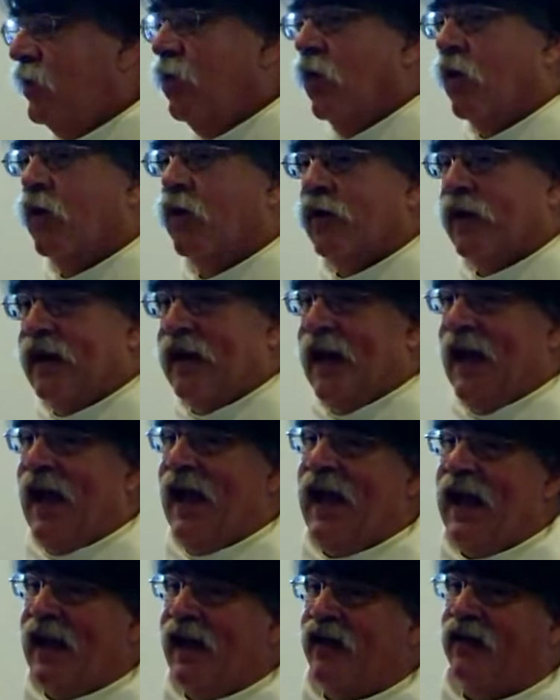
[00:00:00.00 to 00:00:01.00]
You
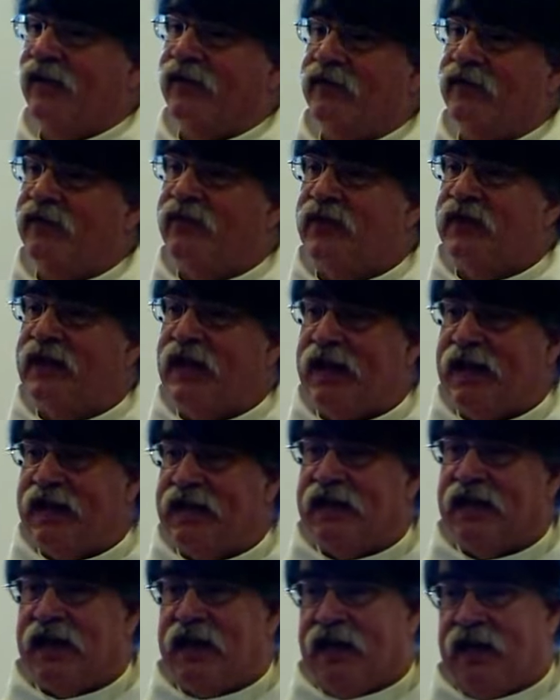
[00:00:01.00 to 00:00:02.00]
already have
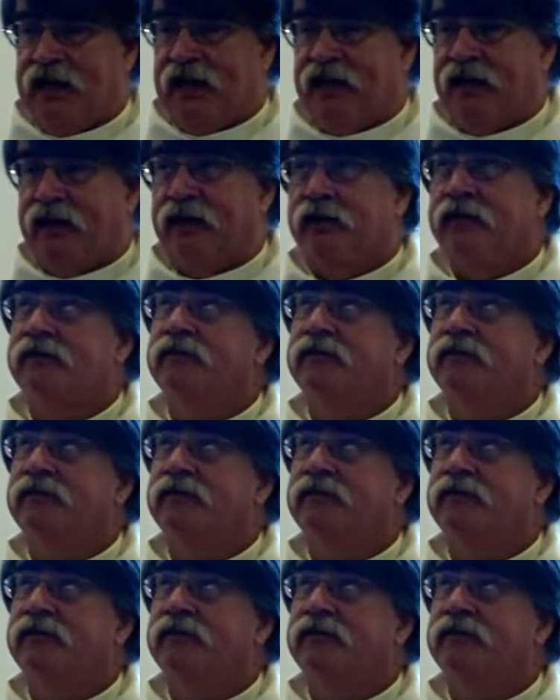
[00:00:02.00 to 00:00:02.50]
a king.